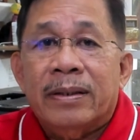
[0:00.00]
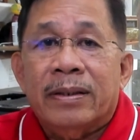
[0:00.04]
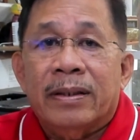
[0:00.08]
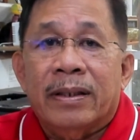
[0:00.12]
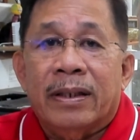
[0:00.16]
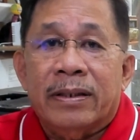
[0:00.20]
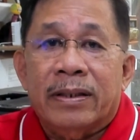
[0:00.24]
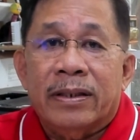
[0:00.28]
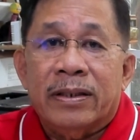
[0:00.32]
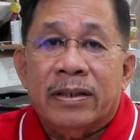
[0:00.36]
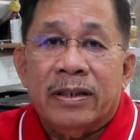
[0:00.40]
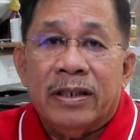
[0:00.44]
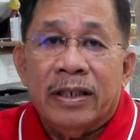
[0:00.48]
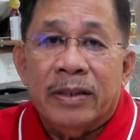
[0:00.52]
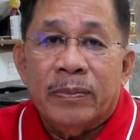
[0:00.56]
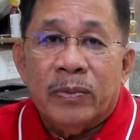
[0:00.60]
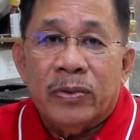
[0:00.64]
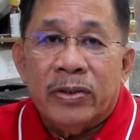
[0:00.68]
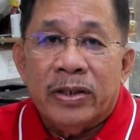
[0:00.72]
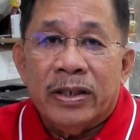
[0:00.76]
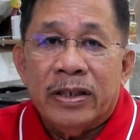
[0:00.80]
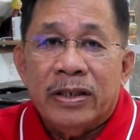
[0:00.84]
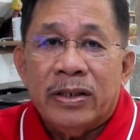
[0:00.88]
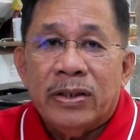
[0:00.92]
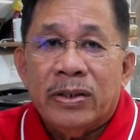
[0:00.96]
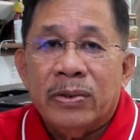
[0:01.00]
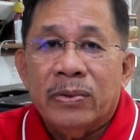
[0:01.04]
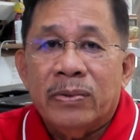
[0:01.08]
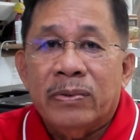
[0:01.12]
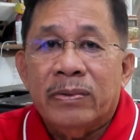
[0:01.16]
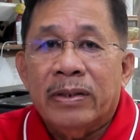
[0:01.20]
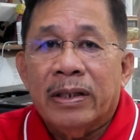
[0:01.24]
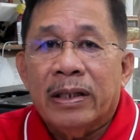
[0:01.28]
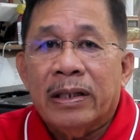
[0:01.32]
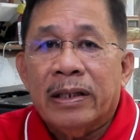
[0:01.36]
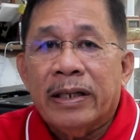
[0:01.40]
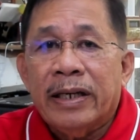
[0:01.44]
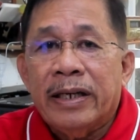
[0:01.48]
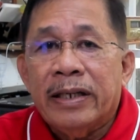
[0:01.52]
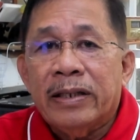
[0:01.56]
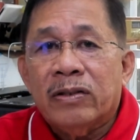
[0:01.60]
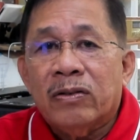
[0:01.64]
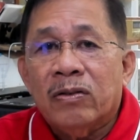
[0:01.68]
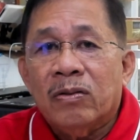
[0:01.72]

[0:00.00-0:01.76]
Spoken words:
the testimony should relate